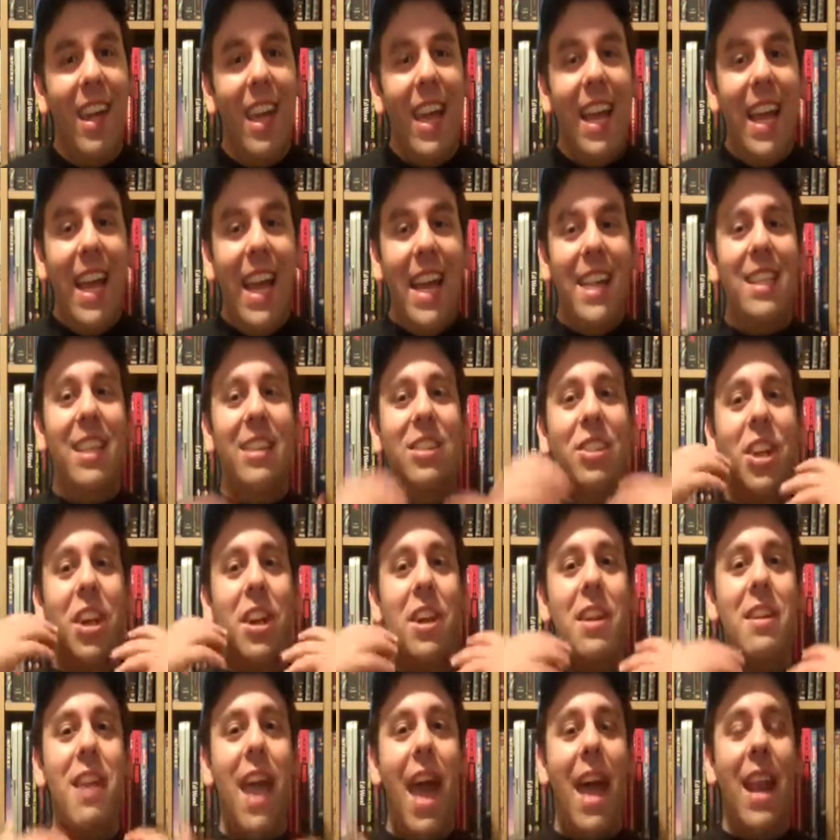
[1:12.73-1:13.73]
He's a
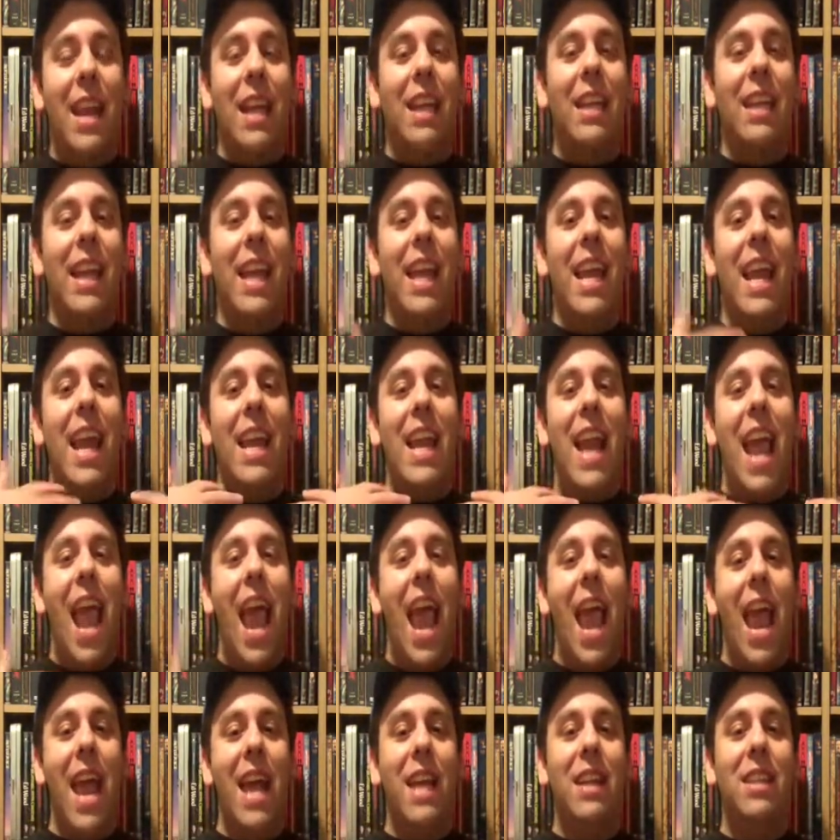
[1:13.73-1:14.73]
genetically
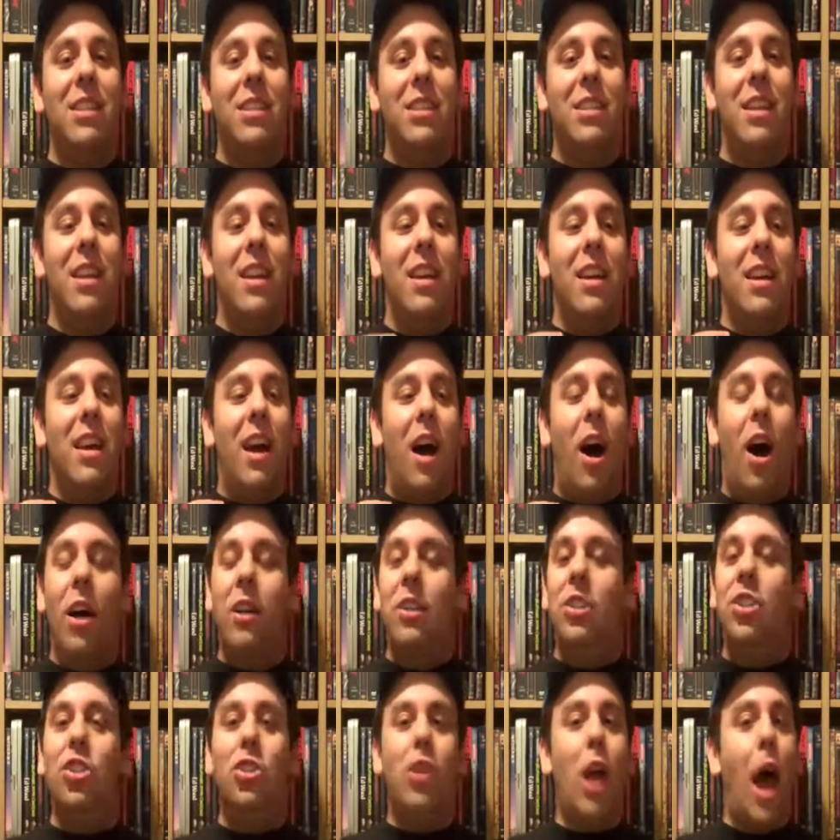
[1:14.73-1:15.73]
enhanced,
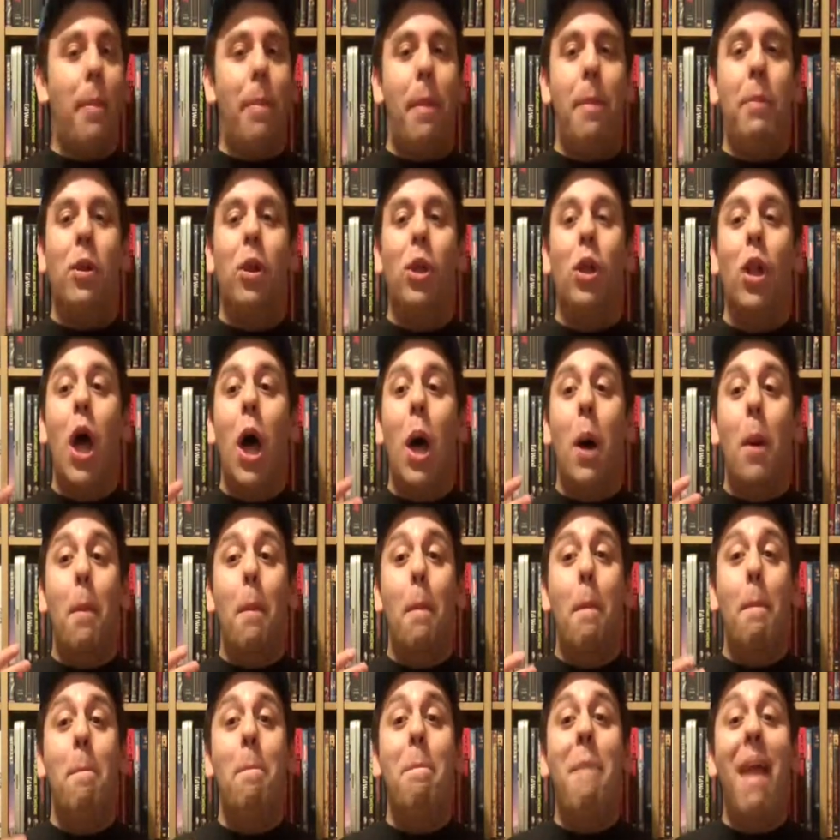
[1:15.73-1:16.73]
unstoppable
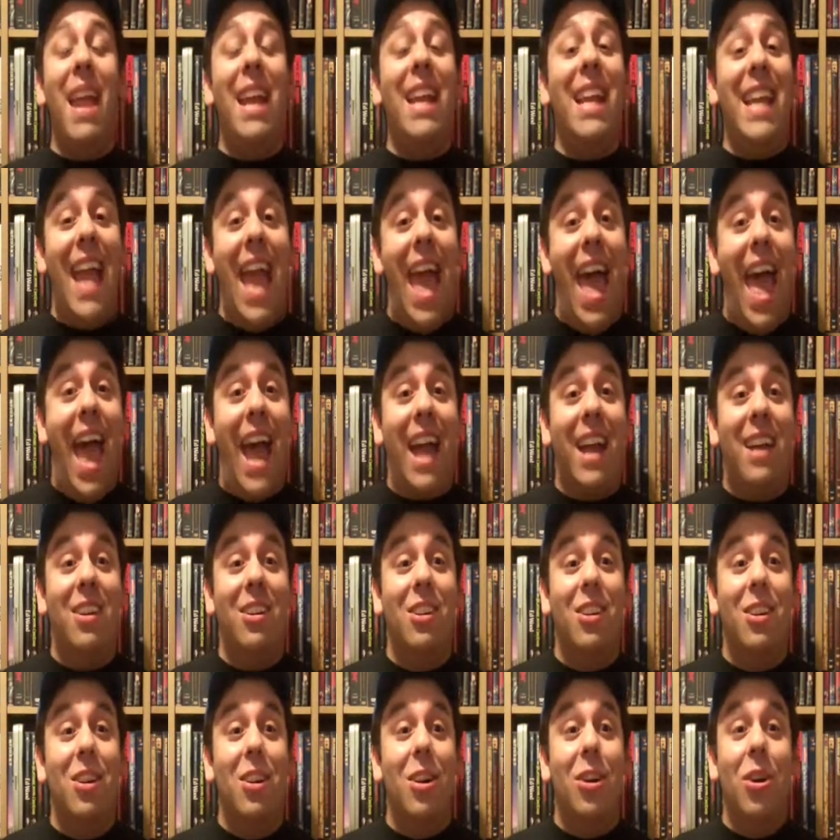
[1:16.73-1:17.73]

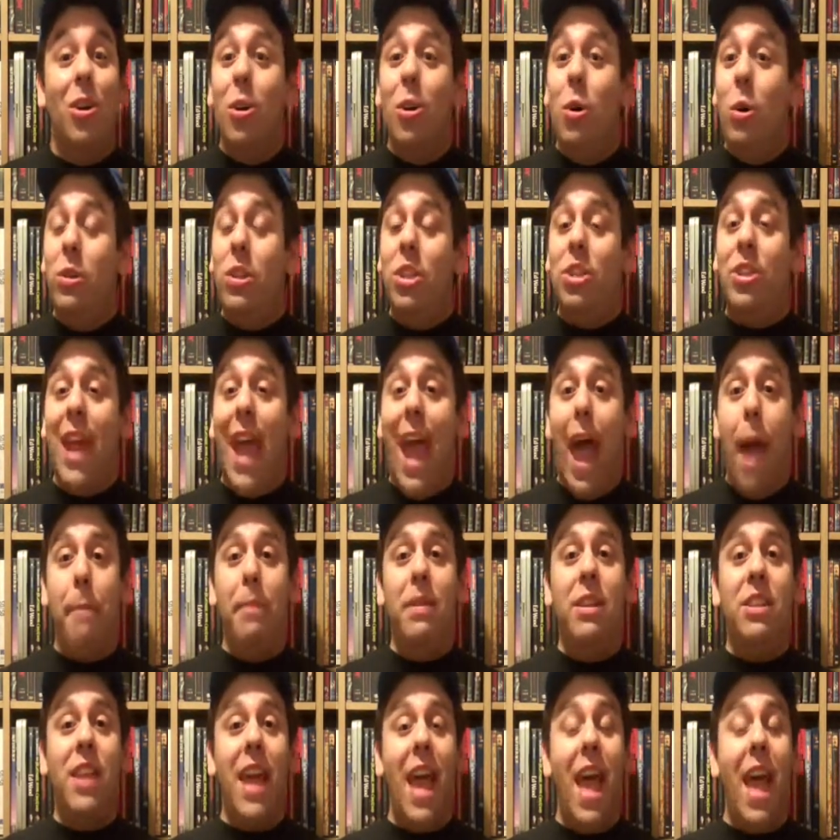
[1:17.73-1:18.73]
maniac who just
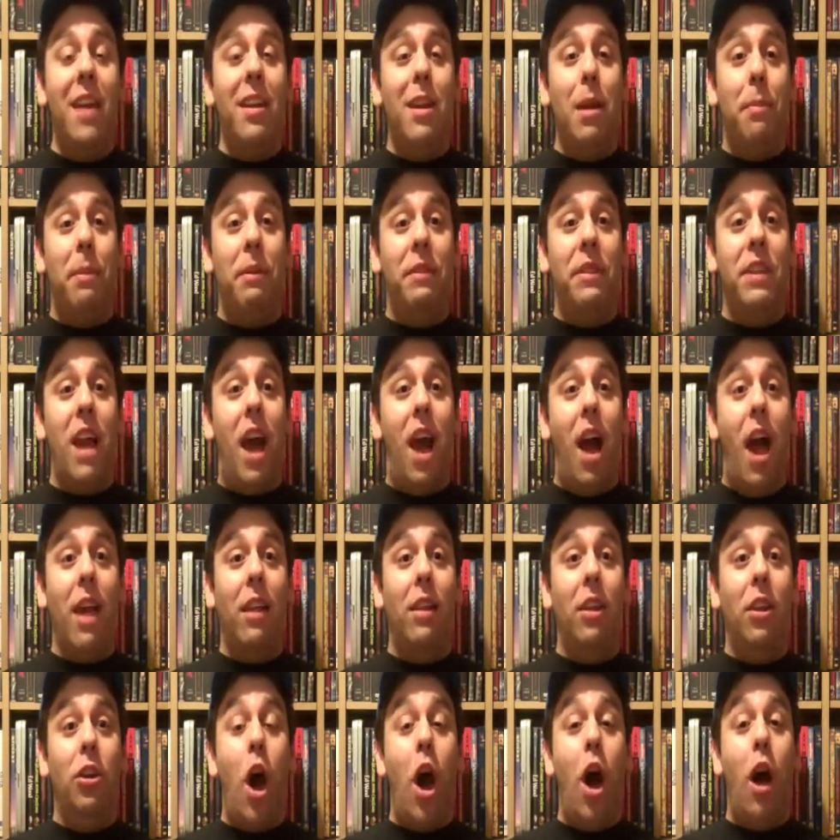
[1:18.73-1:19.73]
happens to end up on the
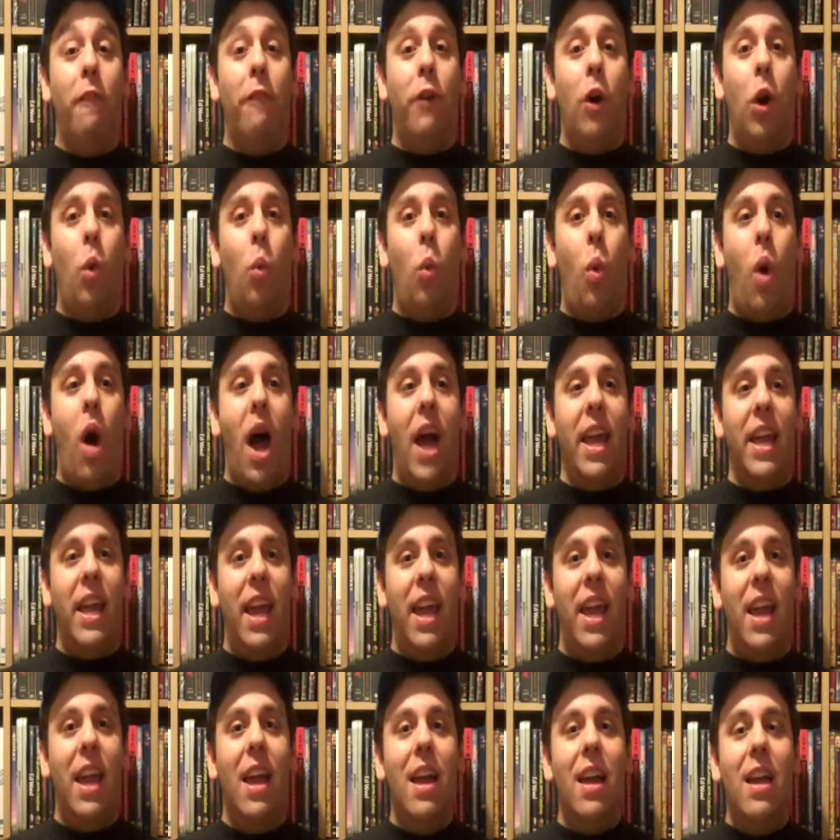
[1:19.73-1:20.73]
island of
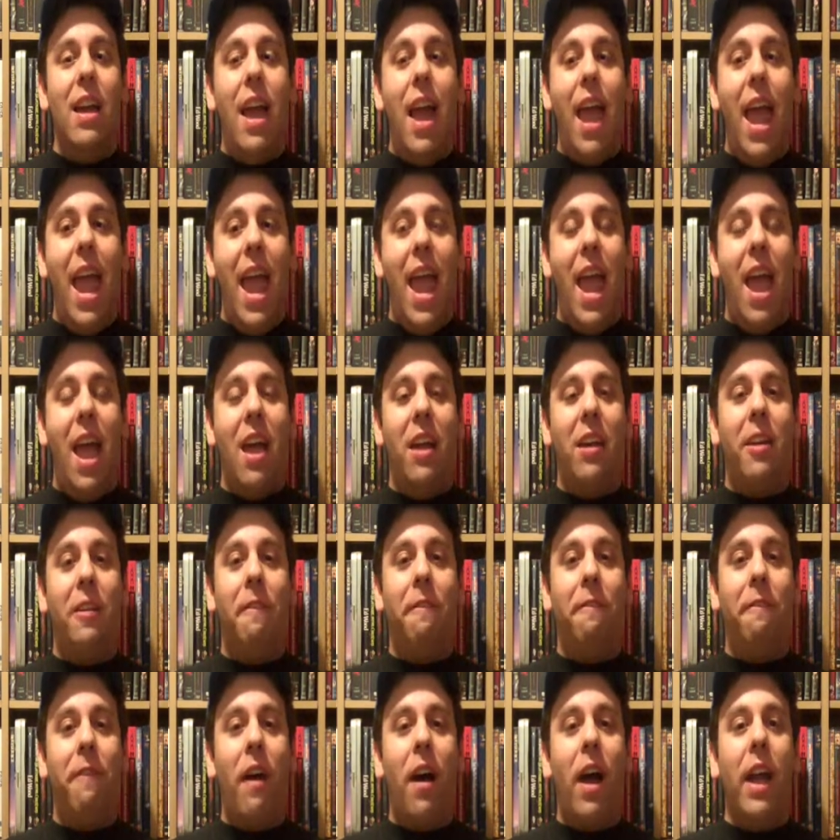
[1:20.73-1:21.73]
Hawaii and
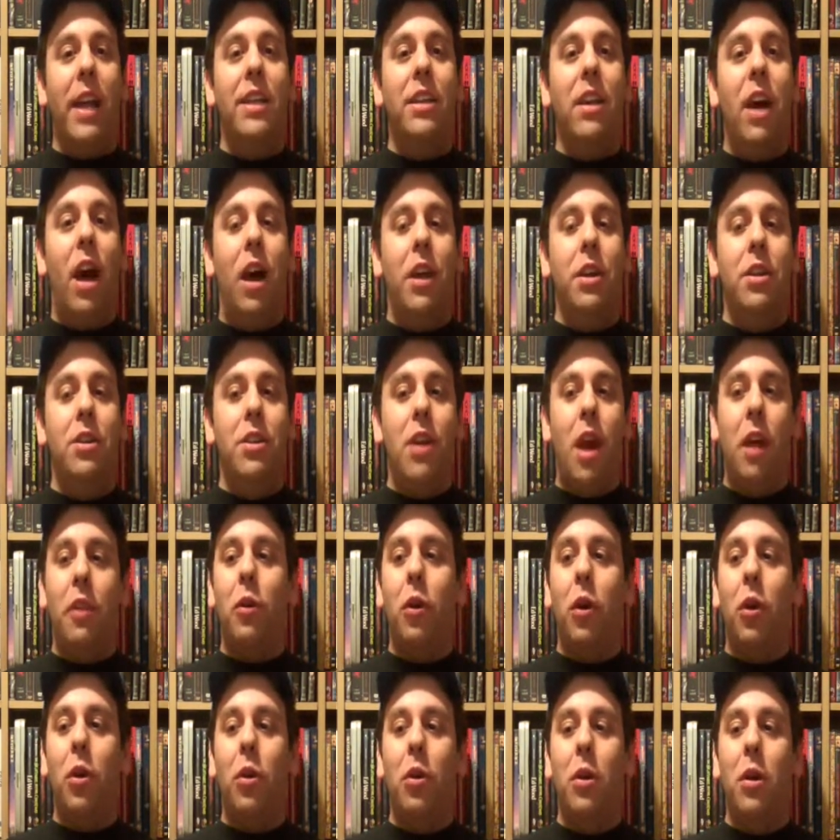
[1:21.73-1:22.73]
find
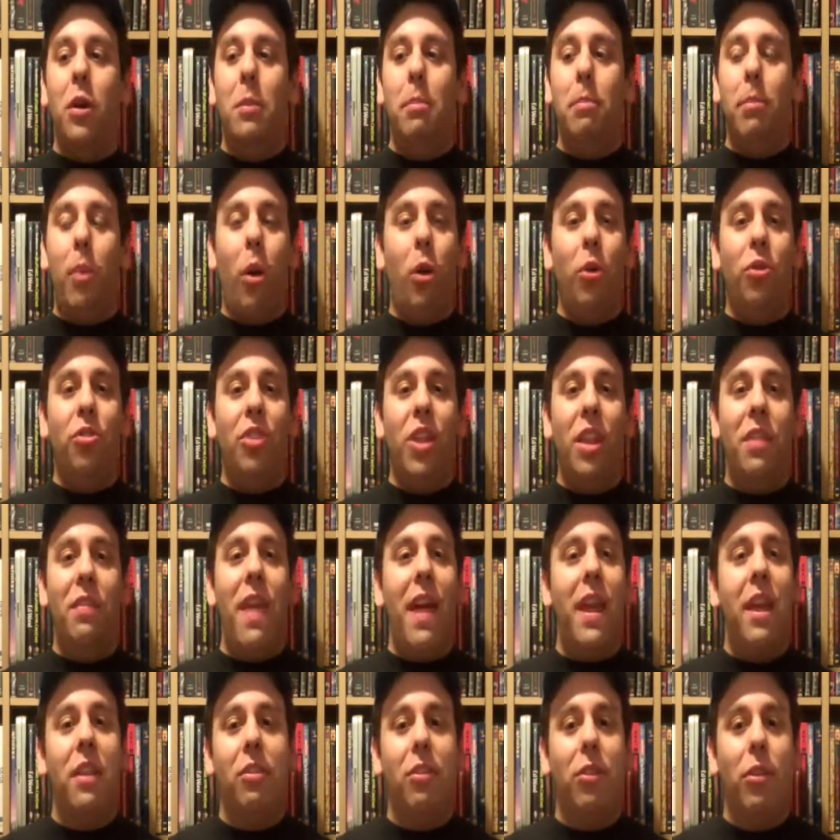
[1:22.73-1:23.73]
another person
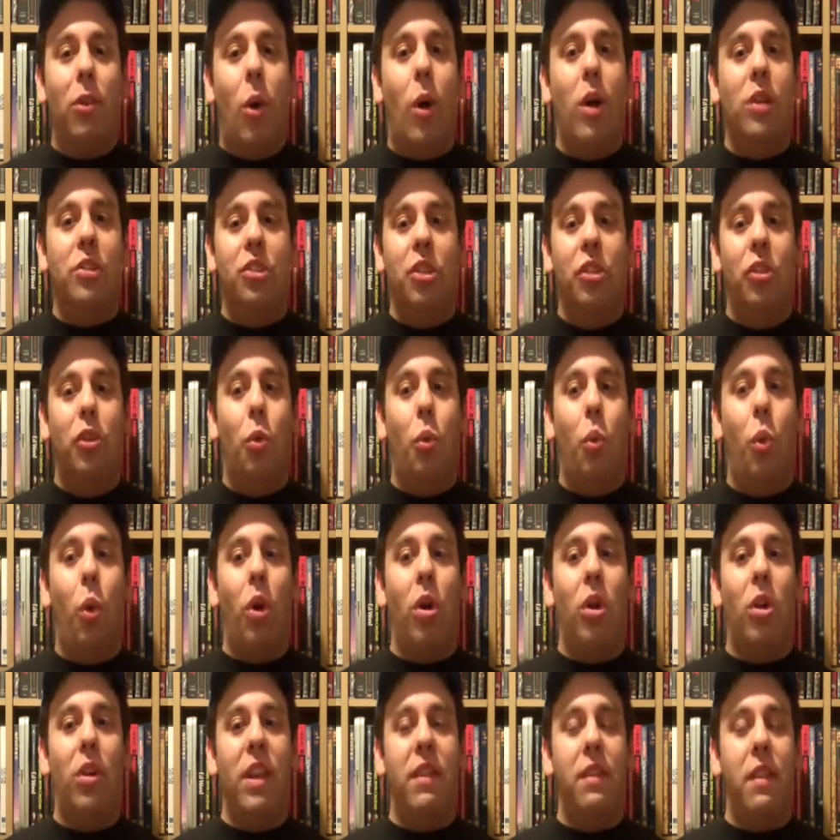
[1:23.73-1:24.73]
that is lost in the
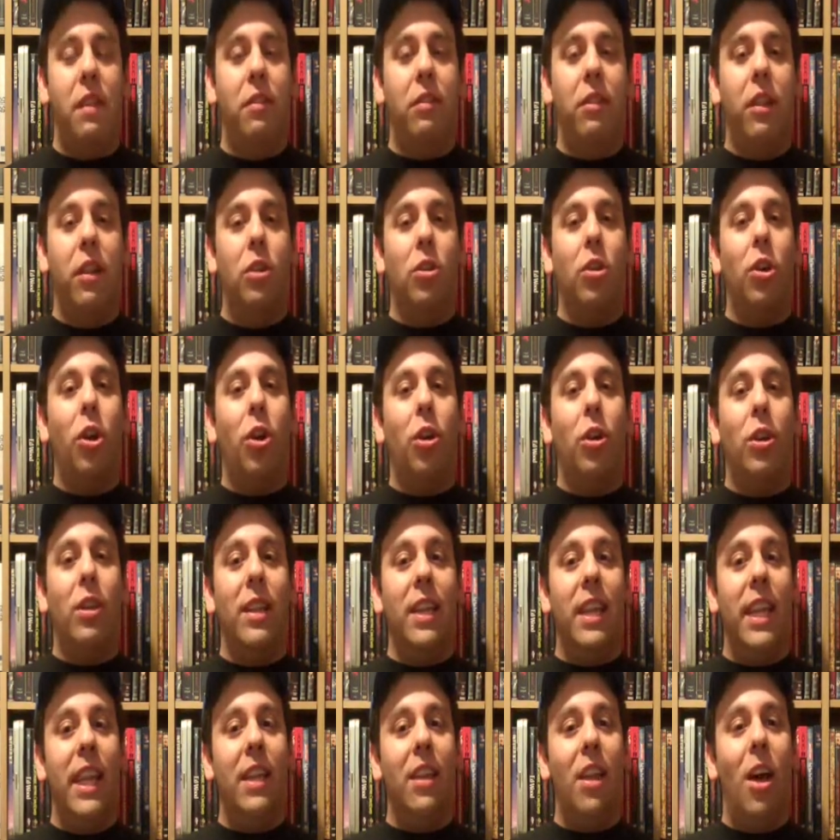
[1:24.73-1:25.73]
world in this little girl,
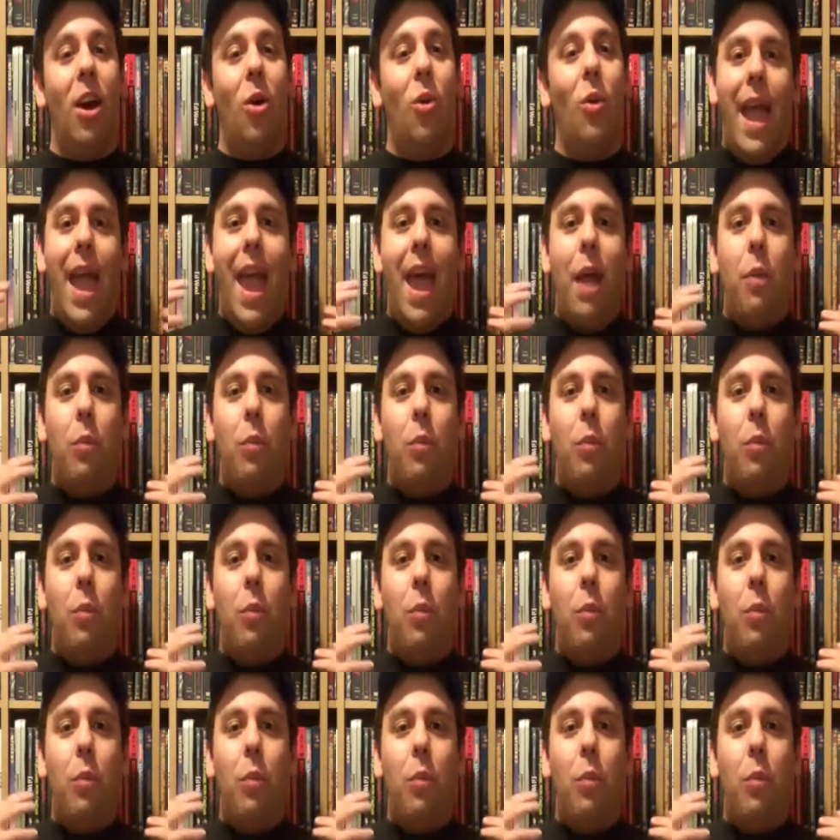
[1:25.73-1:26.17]
Lilo.